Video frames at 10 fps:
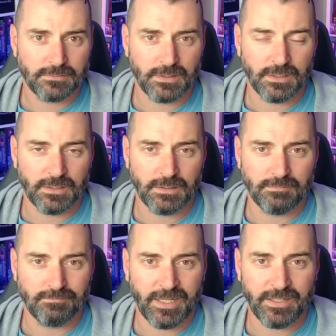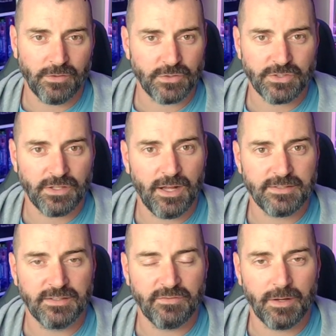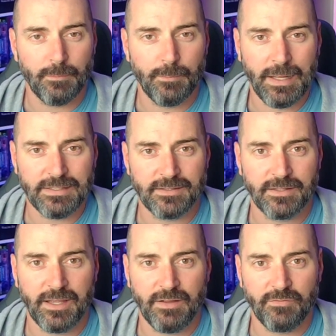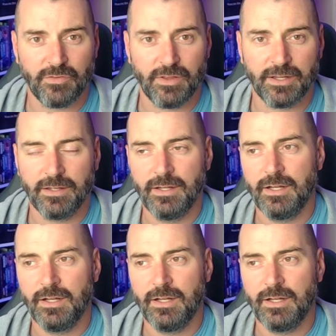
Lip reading: I know there's slots in the very base of the game for like